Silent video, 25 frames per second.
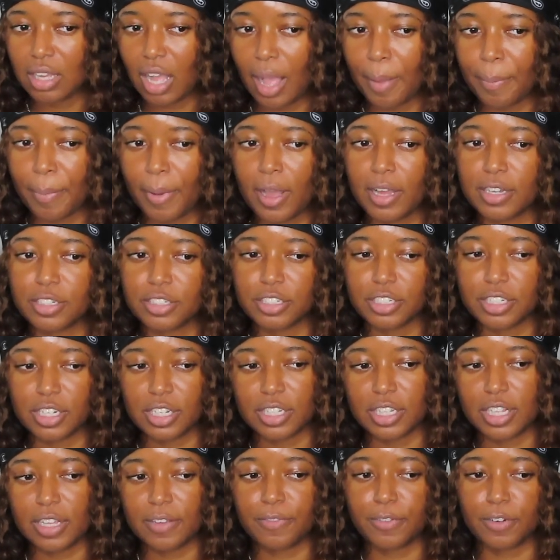I pondered
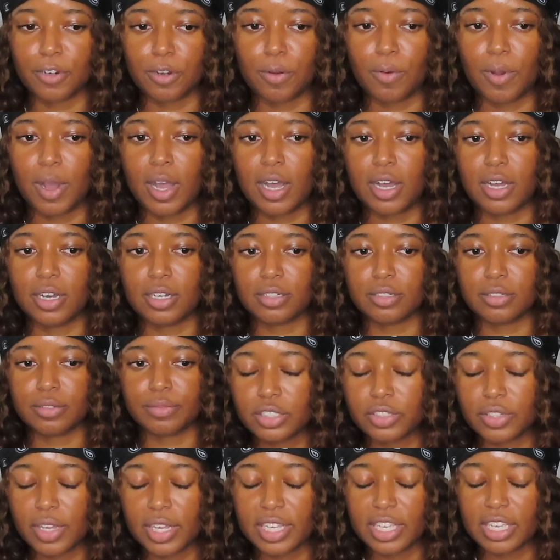on that for a while.
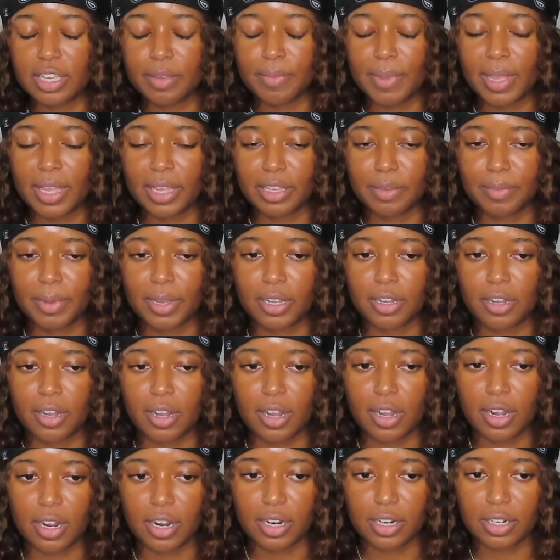So I get back in my
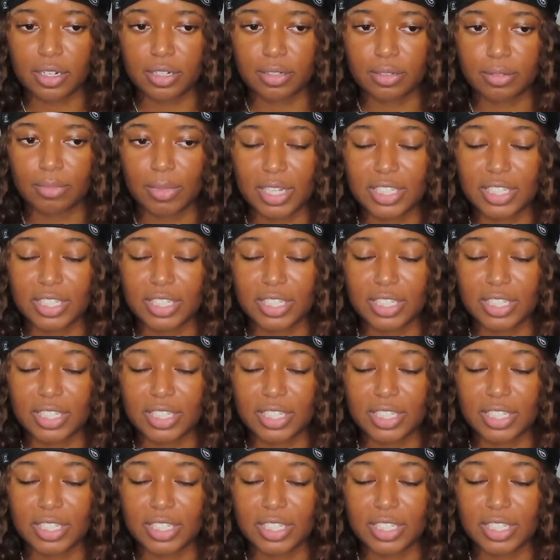car,